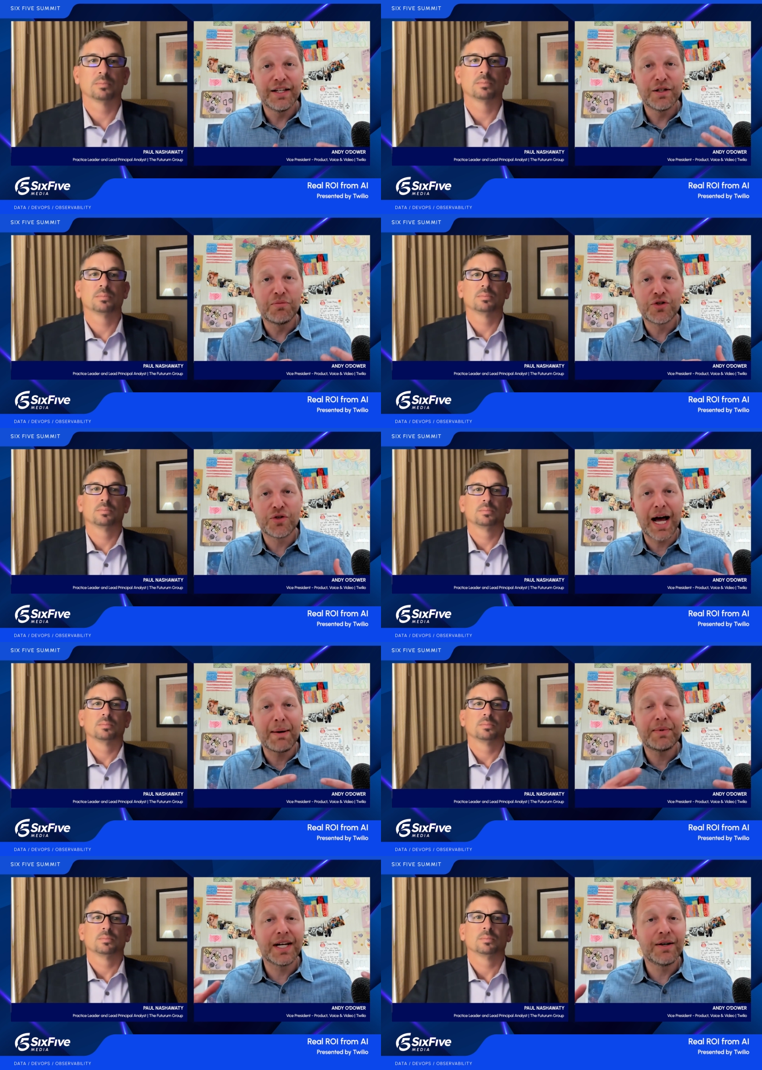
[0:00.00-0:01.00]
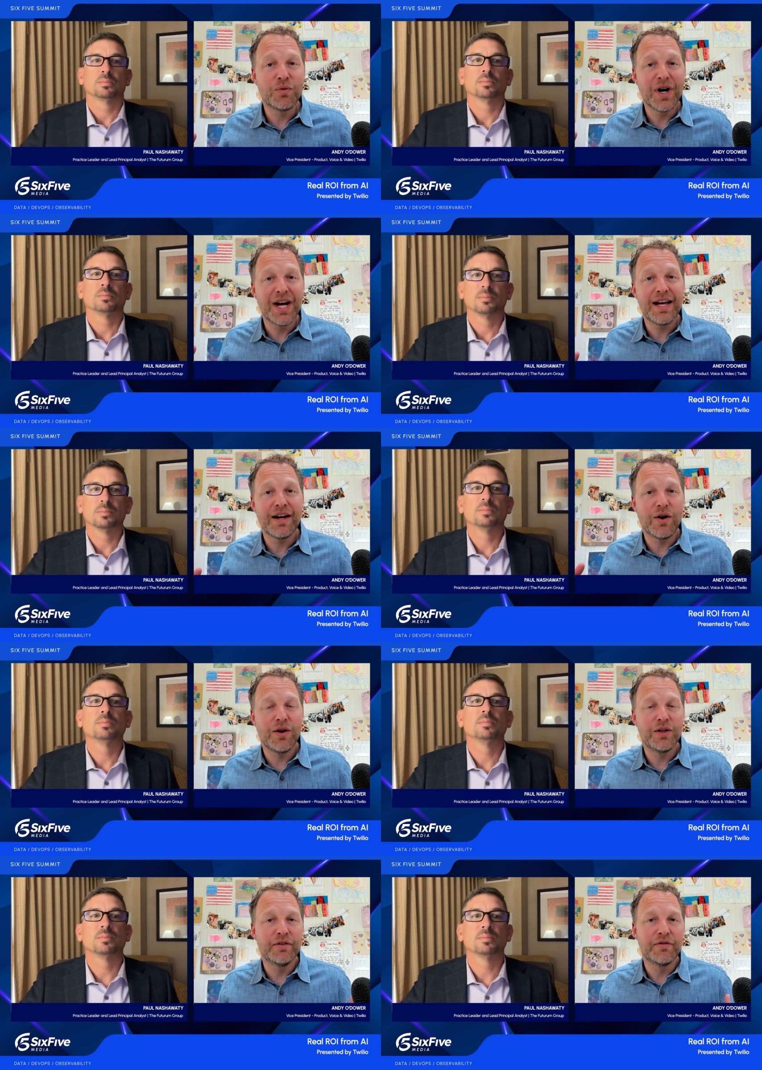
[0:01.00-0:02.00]
Speaker 1: is abstracting away
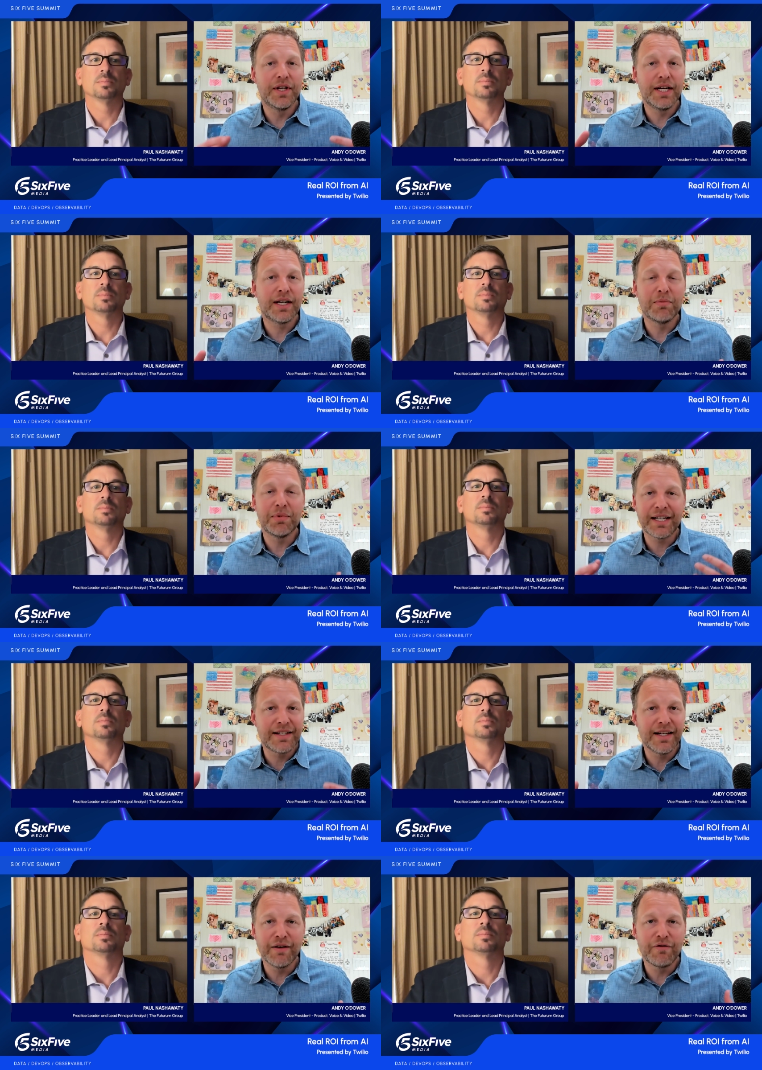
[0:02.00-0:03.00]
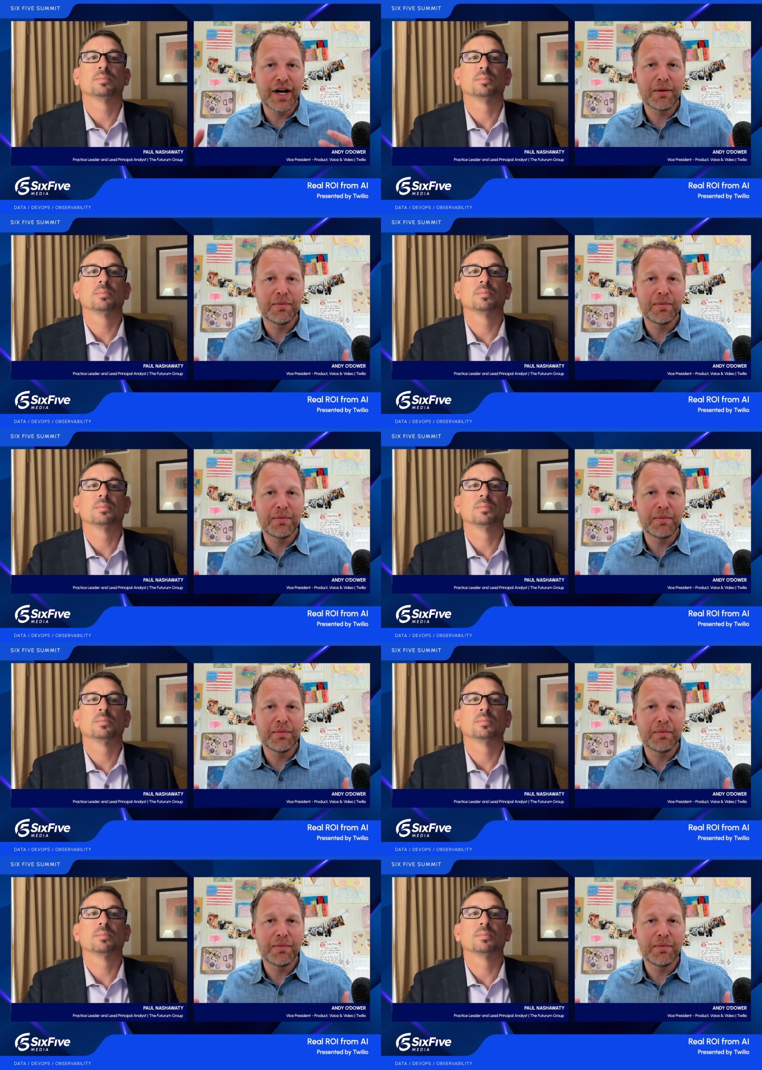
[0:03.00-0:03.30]
all of the complexity and